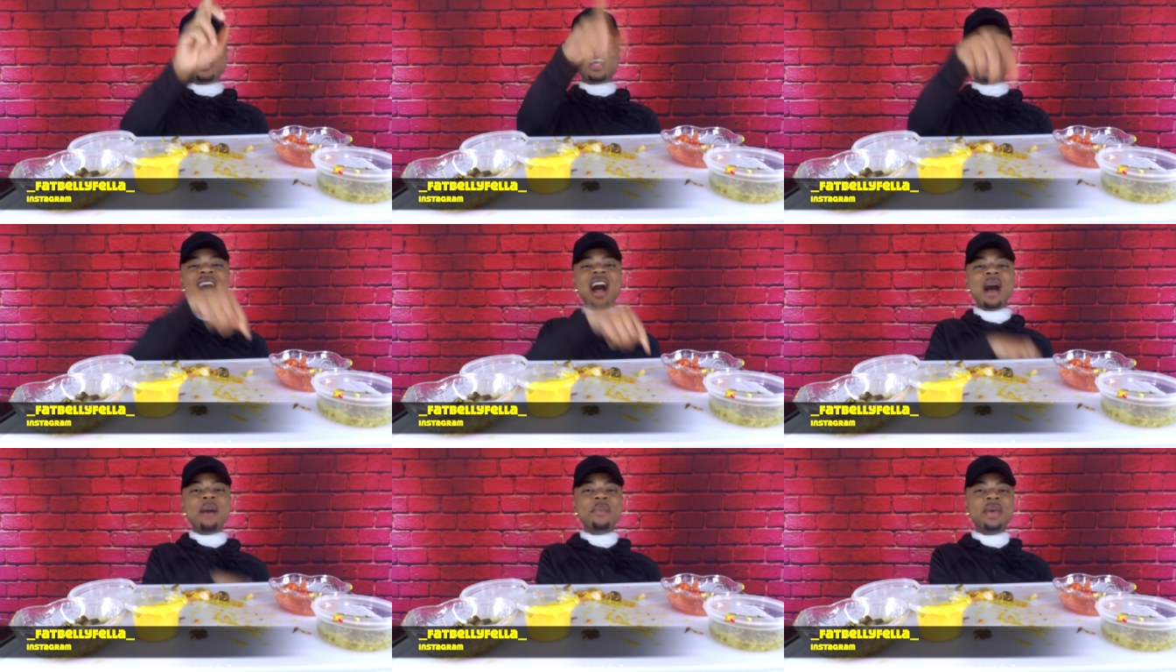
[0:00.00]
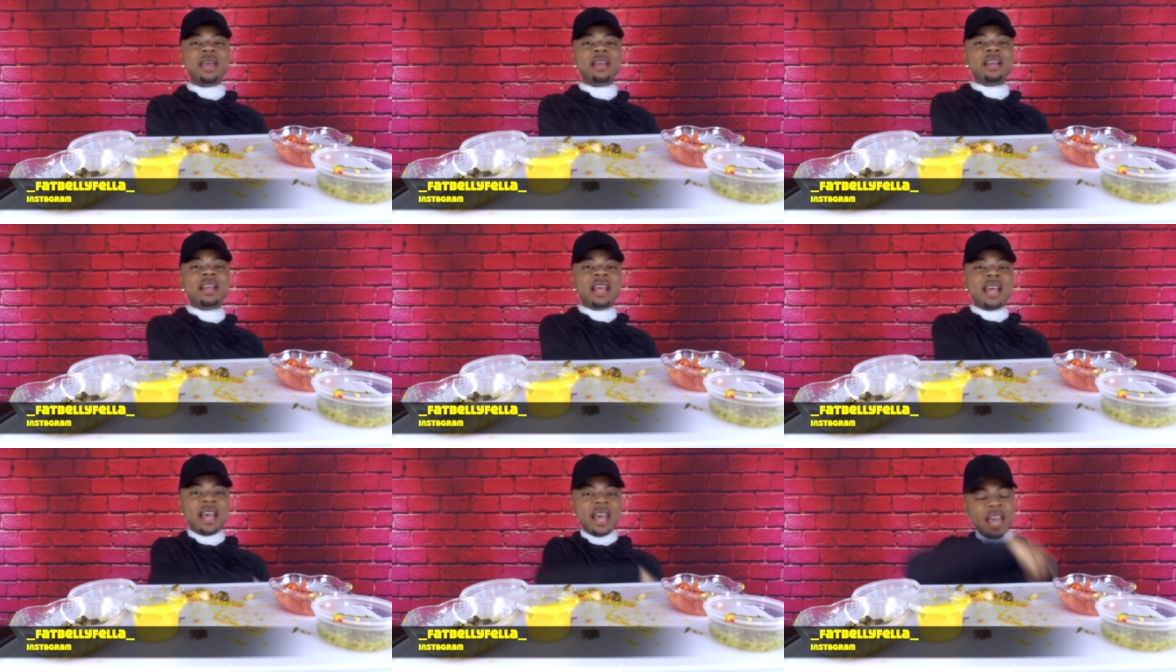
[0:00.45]
comment,
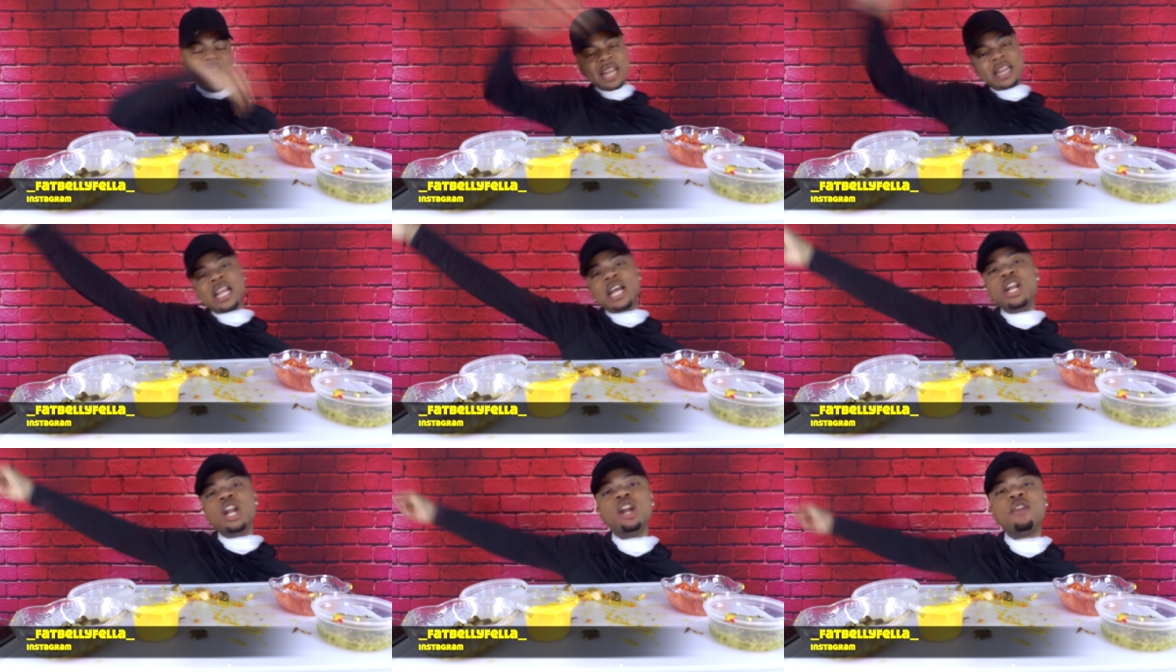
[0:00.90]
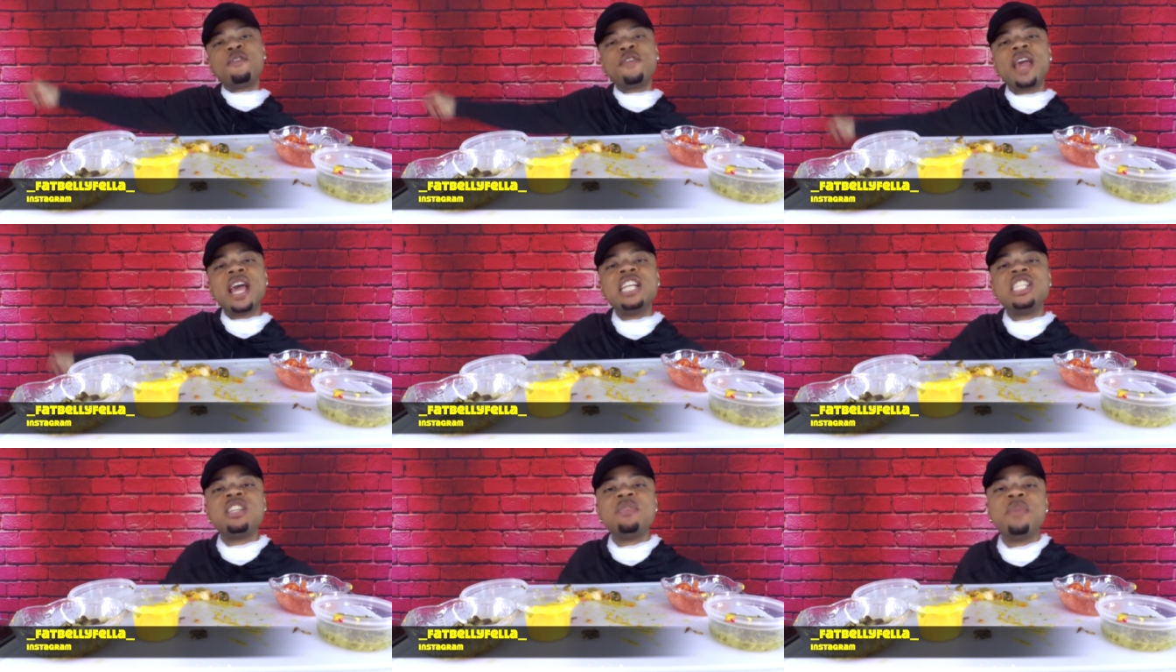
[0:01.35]
hit that
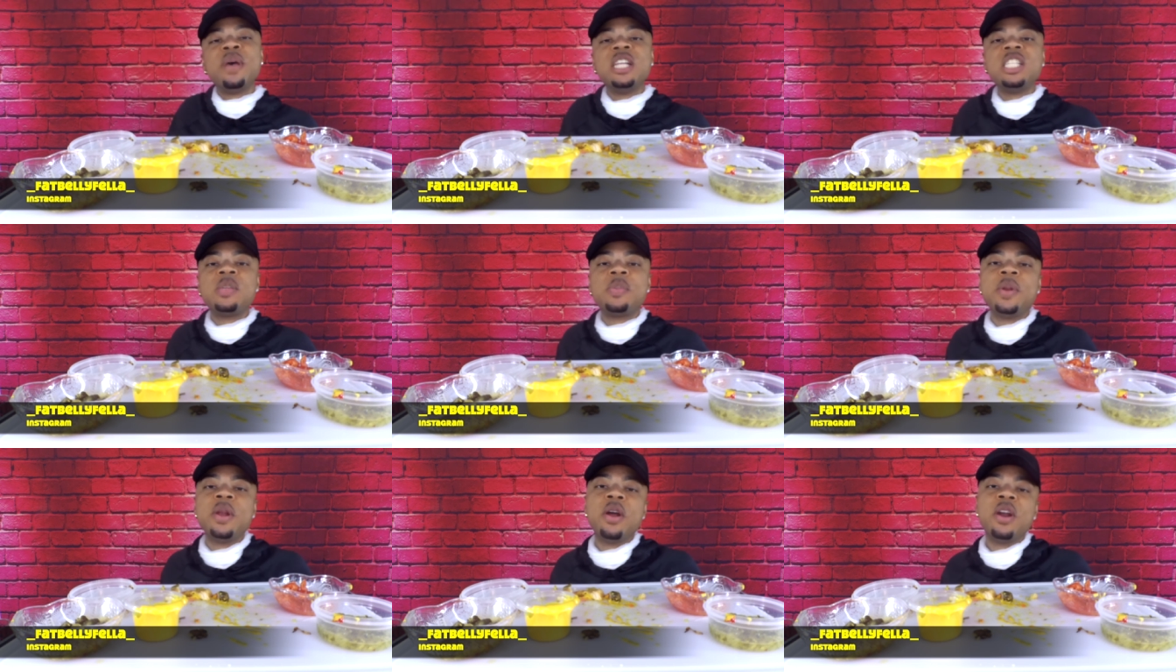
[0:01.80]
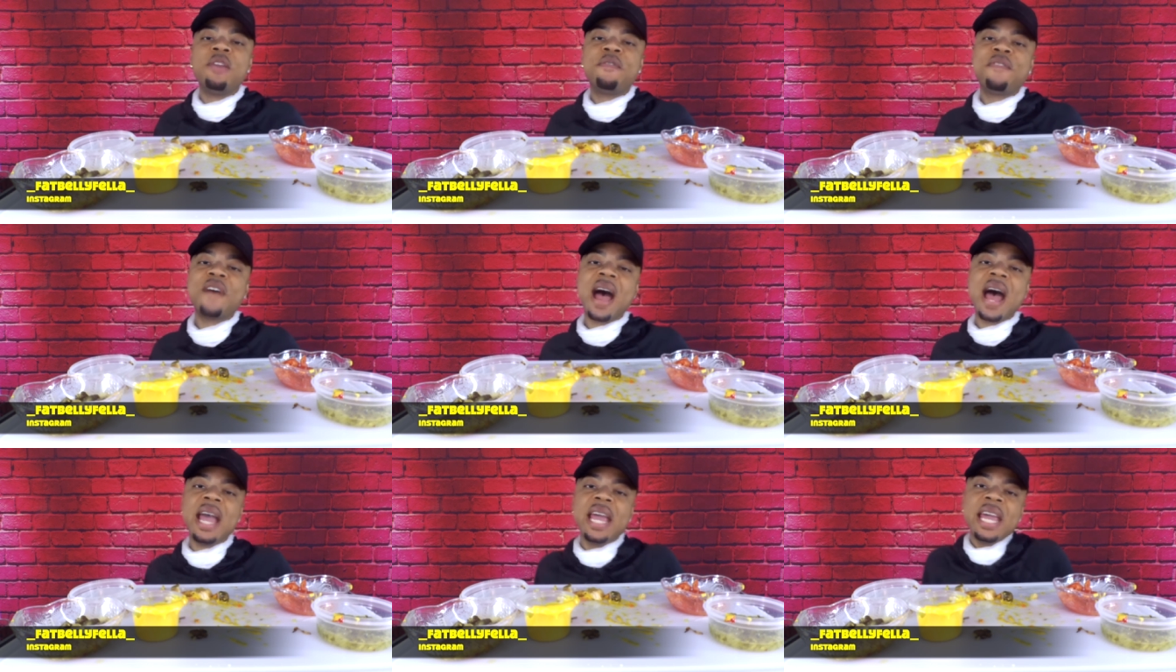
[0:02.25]
notification bell so you can be
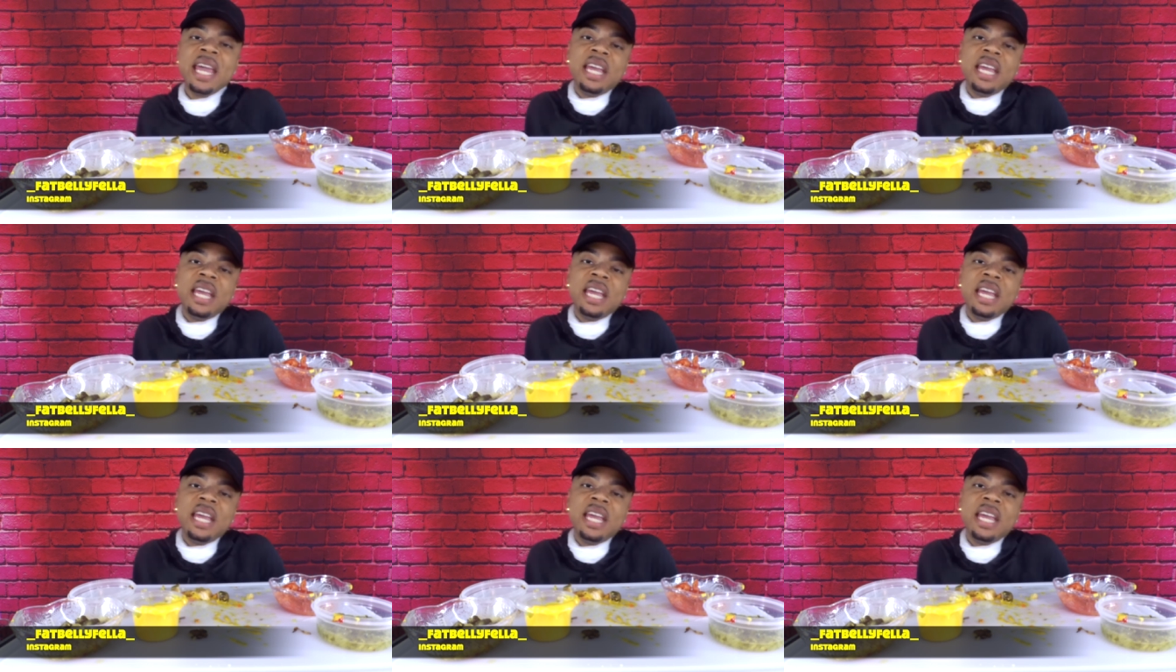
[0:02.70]
notified